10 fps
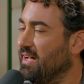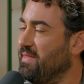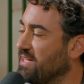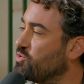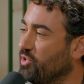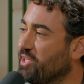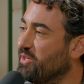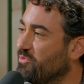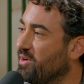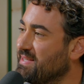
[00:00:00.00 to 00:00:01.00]
I think that's really good
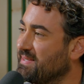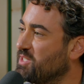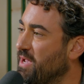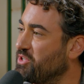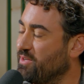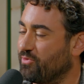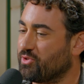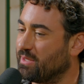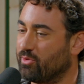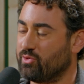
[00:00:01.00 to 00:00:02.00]
advice, especially for
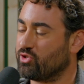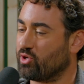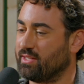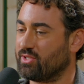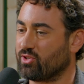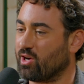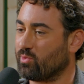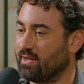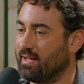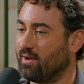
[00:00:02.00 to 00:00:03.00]
someone who's trying to start
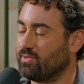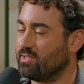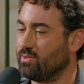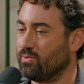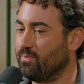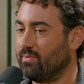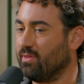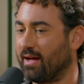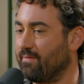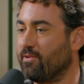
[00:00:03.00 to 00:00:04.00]
right now, to
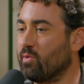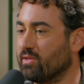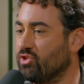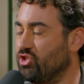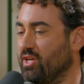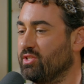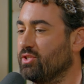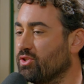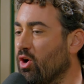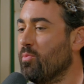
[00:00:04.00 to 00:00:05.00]
not focus
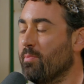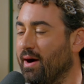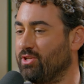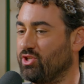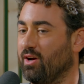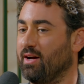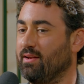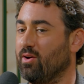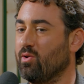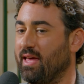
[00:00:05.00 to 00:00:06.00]
just so much
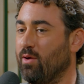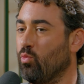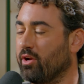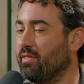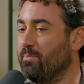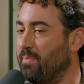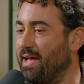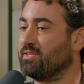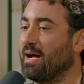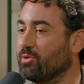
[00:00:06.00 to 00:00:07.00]
on, okay, what are the
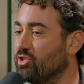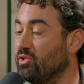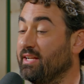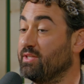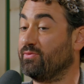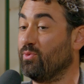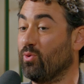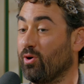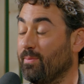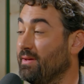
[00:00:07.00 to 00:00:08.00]
best opportunities
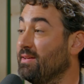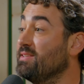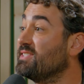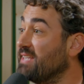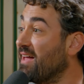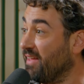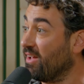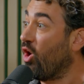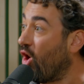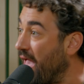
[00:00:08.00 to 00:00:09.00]
for
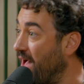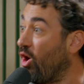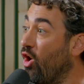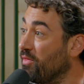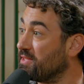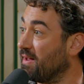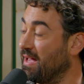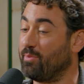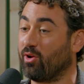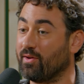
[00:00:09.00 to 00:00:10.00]
selling all the
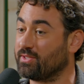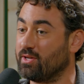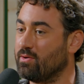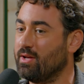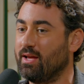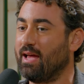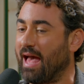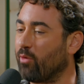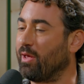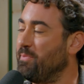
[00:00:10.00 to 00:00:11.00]
time, but also
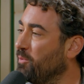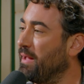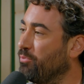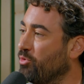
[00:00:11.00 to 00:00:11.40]
how do I build my